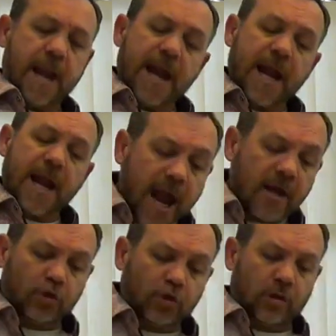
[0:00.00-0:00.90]
And an
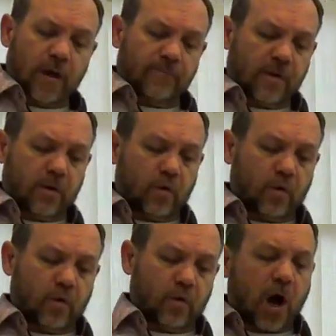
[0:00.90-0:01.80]
angel of the
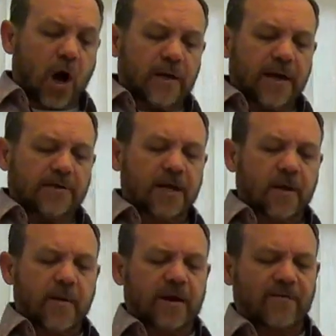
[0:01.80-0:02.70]
Lord called out to
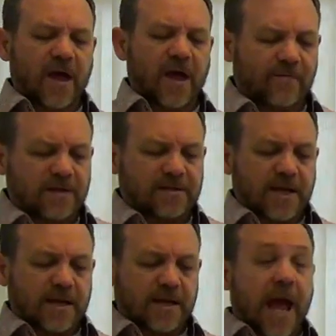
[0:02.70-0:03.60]
him out of heaven and
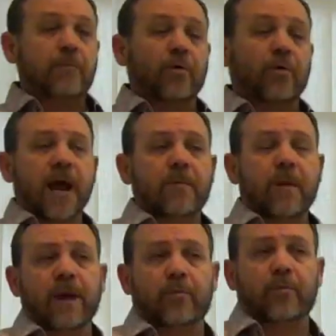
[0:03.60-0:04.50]
said,
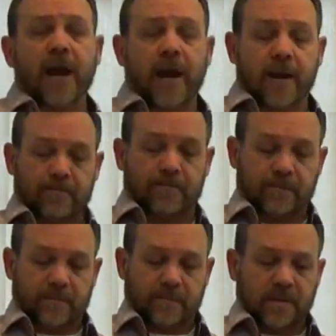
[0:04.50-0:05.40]
"Abraham, Abraham."
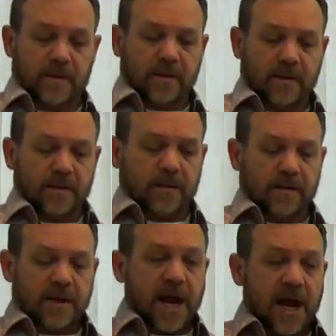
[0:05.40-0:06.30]

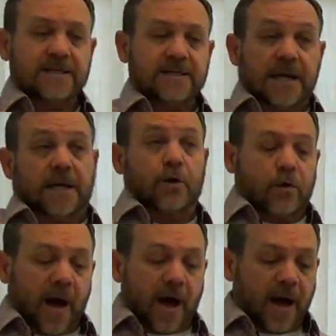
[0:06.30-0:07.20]
And he said,
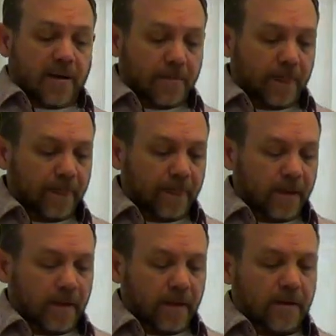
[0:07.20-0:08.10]
"Here am I."
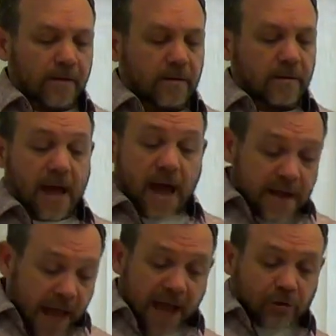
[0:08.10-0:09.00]

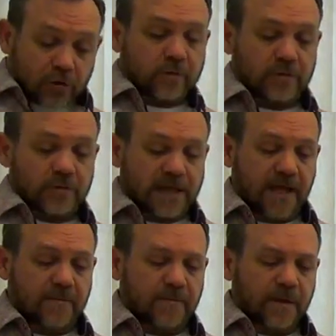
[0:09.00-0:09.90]
And the angel
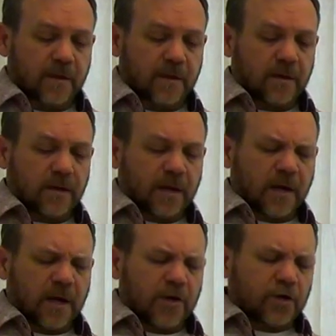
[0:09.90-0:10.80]
said,
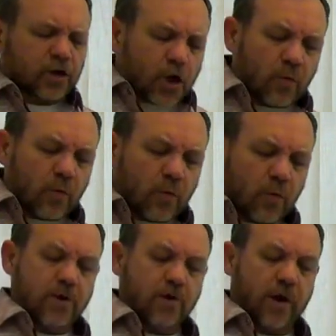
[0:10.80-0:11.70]
"Don't
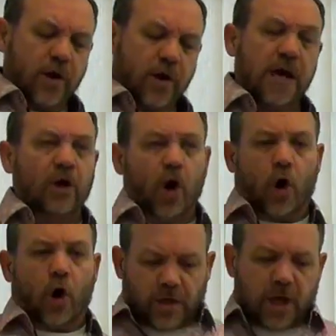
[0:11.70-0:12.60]
lay your hand
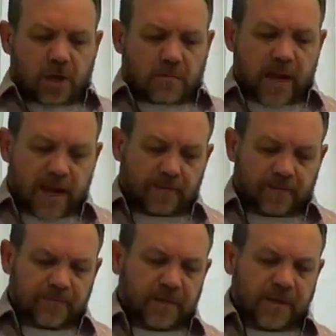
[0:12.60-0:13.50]
on the young man,